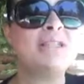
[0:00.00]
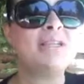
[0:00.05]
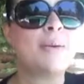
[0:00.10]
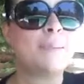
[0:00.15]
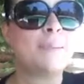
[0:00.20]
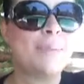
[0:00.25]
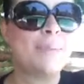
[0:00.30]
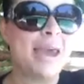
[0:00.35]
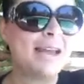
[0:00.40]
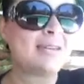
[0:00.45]
to
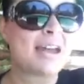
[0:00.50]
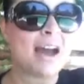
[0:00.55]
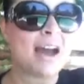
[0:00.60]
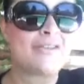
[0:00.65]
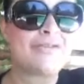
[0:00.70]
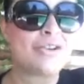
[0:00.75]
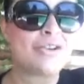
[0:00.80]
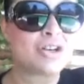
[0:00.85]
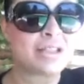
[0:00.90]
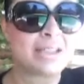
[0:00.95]
make
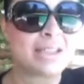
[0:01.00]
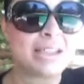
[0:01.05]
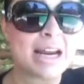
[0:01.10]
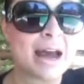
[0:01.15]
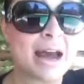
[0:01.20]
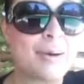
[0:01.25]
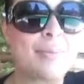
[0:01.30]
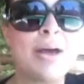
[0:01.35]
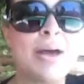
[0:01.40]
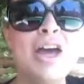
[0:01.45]
that first
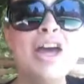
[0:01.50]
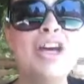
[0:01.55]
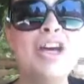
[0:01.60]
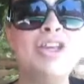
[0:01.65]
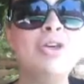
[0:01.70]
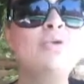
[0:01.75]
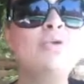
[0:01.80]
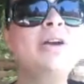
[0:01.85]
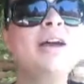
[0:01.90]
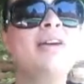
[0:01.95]
step.
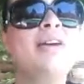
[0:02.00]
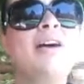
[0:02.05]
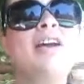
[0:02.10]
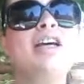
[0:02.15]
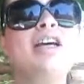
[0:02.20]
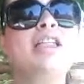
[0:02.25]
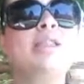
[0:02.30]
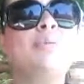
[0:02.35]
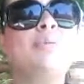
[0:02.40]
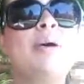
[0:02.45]
You cannot
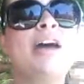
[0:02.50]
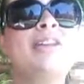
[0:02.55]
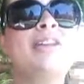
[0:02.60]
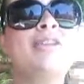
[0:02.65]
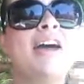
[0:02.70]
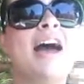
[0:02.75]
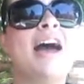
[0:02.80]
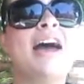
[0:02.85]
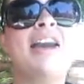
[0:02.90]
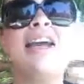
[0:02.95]
expect
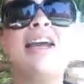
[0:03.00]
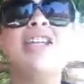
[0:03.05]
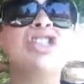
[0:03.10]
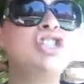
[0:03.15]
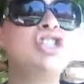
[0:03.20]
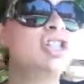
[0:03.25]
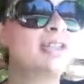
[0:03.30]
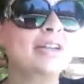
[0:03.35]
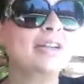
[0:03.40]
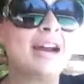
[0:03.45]
that it's
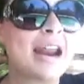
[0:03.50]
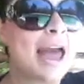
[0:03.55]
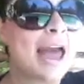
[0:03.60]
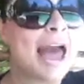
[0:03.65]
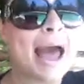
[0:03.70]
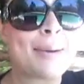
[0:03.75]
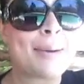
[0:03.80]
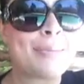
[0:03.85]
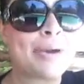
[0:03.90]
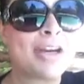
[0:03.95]
just going to
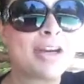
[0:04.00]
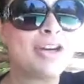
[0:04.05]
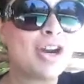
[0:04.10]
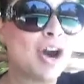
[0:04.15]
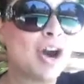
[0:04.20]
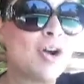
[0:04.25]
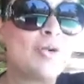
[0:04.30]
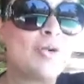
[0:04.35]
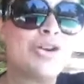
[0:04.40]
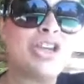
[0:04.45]
happen.
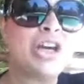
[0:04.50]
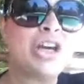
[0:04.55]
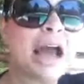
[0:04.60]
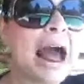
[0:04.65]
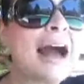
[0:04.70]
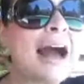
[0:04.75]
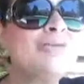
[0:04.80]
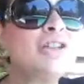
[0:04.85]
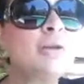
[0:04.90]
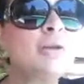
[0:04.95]
No, you
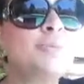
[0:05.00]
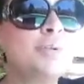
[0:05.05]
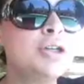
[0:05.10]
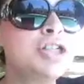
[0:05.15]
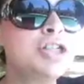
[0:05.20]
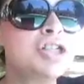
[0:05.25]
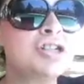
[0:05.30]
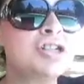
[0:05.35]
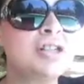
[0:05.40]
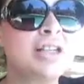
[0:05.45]
have to
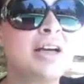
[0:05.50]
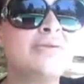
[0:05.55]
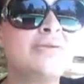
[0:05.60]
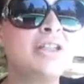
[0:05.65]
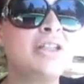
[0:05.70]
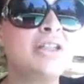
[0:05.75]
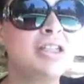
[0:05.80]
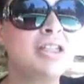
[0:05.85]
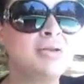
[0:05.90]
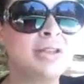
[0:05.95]
push yourself
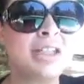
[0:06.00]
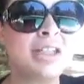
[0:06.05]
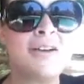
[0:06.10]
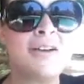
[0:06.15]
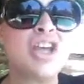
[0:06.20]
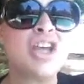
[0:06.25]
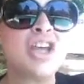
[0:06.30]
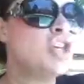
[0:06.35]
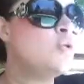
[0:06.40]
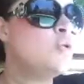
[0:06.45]
to do stuff
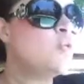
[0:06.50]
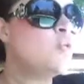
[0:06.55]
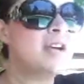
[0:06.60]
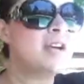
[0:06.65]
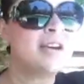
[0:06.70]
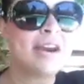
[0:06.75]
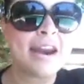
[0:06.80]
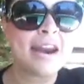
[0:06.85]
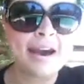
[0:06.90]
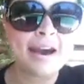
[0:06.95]
that you would
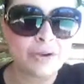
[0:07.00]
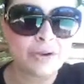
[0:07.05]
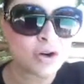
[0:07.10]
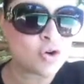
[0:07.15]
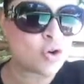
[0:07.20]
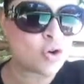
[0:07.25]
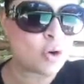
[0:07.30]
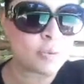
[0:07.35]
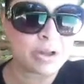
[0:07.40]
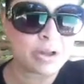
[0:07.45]
never
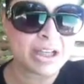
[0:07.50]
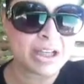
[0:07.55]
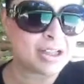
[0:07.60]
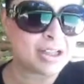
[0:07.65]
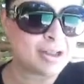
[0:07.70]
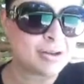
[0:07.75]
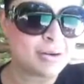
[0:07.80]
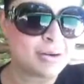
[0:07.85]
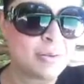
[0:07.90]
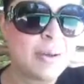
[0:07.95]
normally
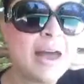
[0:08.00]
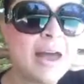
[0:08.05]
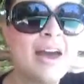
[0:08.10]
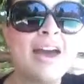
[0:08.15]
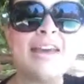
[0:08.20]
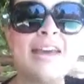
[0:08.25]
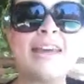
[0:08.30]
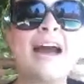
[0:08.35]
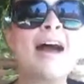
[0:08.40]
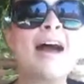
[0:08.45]
do.
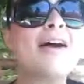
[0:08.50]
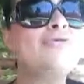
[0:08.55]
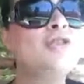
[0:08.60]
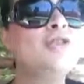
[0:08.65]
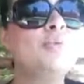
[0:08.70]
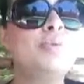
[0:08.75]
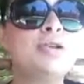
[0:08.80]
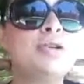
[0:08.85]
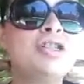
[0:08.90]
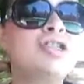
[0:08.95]
You have to
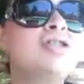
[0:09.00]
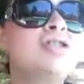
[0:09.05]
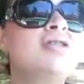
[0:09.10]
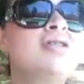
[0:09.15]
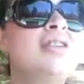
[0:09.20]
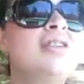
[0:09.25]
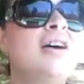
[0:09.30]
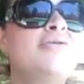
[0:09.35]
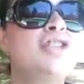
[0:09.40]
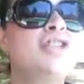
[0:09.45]
push
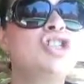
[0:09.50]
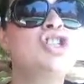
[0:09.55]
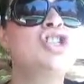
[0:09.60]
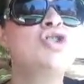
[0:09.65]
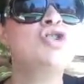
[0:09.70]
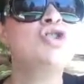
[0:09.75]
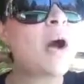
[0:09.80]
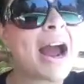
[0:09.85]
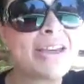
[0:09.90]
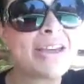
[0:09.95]
yourself to
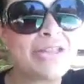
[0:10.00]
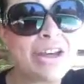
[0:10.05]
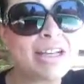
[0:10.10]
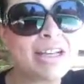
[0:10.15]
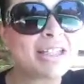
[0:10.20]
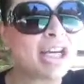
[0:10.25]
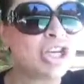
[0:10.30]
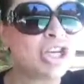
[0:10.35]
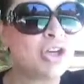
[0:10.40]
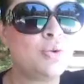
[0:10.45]
try things
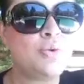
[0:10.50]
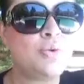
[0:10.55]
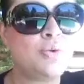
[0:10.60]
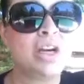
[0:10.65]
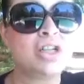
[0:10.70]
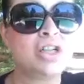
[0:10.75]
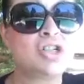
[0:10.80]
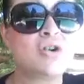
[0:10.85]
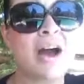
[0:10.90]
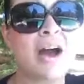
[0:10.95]
that you
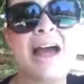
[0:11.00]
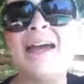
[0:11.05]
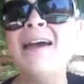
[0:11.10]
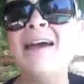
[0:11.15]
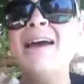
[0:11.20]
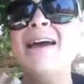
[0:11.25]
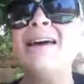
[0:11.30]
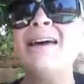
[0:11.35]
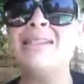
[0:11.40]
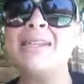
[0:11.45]
wouldn't try.
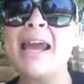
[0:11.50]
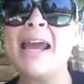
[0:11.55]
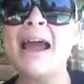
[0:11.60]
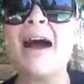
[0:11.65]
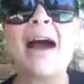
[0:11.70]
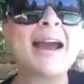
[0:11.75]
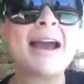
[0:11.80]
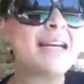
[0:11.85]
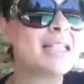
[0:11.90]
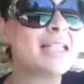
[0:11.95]
Say
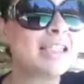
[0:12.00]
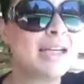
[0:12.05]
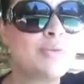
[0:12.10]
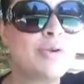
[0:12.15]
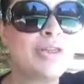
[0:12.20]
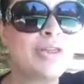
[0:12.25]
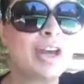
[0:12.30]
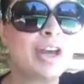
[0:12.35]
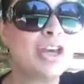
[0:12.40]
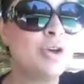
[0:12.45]
hi to
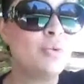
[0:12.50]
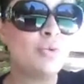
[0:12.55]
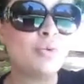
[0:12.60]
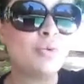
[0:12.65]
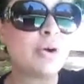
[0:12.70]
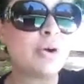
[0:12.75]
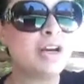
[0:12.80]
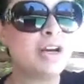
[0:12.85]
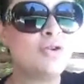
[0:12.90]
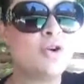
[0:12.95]
someone that you
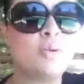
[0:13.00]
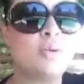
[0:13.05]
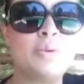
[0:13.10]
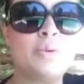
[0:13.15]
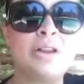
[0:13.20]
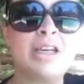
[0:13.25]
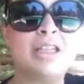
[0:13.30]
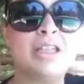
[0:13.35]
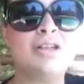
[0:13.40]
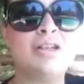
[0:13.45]
wouldn't
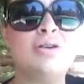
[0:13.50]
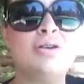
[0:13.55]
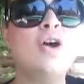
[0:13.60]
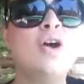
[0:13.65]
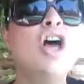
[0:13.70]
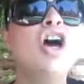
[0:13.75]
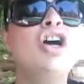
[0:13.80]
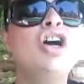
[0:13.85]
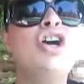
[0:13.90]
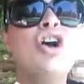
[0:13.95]
normally do.
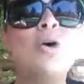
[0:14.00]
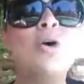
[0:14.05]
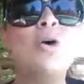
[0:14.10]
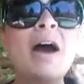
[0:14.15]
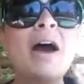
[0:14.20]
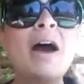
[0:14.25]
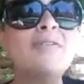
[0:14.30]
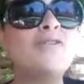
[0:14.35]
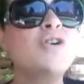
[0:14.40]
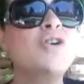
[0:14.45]
Go
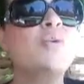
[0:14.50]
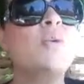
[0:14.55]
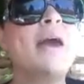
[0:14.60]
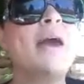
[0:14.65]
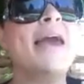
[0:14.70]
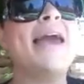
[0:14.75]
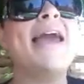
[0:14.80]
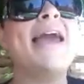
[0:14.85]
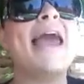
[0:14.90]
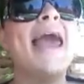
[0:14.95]
out of your
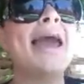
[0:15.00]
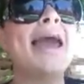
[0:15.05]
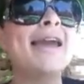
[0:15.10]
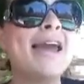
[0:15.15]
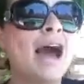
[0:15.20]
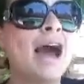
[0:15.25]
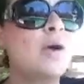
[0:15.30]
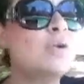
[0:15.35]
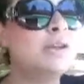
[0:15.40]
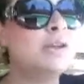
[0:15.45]
way, hang
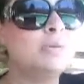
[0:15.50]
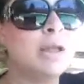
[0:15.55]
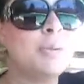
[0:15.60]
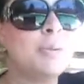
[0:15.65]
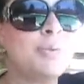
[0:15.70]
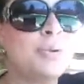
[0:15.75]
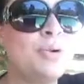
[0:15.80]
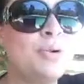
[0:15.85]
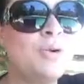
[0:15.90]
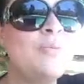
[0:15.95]
out with
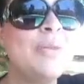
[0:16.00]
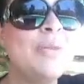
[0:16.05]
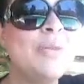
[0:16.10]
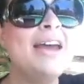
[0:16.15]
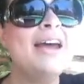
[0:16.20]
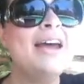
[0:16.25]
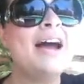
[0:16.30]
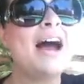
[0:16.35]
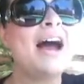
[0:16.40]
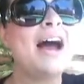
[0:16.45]
people,
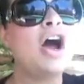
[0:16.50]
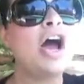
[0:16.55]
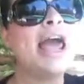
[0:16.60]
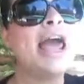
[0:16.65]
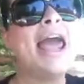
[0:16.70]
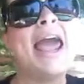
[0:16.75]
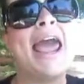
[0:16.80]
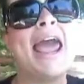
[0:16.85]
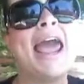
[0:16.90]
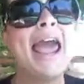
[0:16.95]

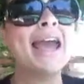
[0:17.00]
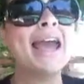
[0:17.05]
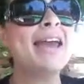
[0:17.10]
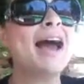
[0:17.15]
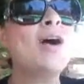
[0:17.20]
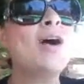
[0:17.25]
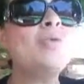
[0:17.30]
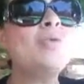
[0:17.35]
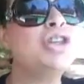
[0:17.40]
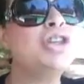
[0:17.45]
hang
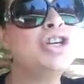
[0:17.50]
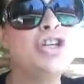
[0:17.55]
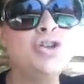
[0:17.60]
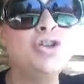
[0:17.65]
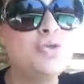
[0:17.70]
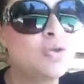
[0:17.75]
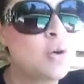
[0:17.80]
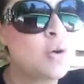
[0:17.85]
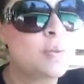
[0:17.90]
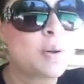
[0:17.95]
out with a new
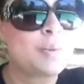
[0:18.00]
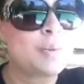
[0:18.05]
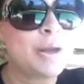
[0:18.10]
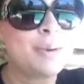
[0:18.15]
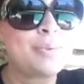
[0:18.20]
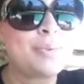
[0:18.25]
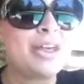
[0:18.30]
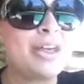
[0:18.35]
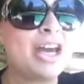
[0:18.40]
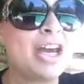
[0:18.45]
group of
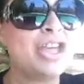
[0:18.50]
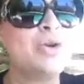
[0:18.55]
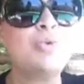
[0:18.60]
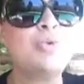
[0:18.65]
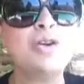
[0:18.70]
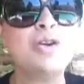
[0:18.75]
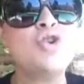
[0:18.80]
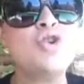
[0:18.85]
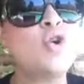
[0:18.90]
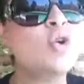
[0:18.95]
people that you
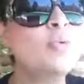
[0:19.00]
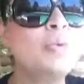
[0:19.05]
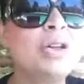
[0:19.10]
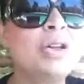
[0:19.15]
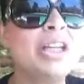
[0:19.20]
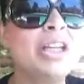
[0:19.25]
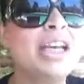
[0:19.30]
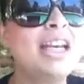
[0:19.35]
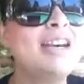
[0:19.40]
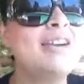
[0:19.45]
would
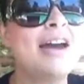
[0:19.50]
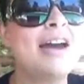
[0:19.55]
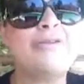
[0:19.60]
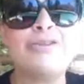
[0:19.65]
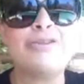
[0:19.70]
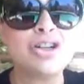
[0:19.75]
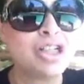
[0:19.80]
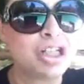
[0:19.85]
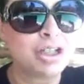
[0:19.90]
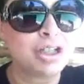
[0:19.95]
normally
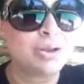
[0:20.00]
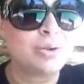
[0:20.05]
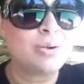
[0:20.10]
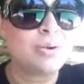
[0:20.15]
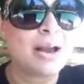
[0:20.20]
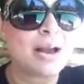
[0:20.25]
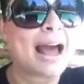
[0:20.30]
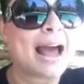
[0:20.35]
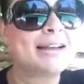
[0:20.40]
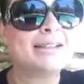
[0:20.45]
never do
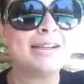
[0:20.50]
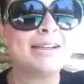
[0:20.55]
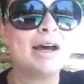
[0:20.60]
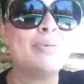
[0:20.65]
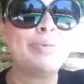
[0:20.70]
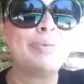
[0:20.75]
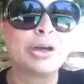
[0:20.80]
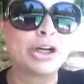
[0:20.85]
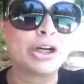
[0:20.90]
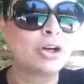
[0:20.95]
as a
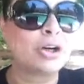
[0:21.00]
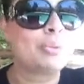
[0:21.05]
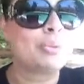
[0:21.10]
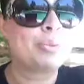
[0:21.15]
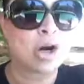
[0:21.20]
bigger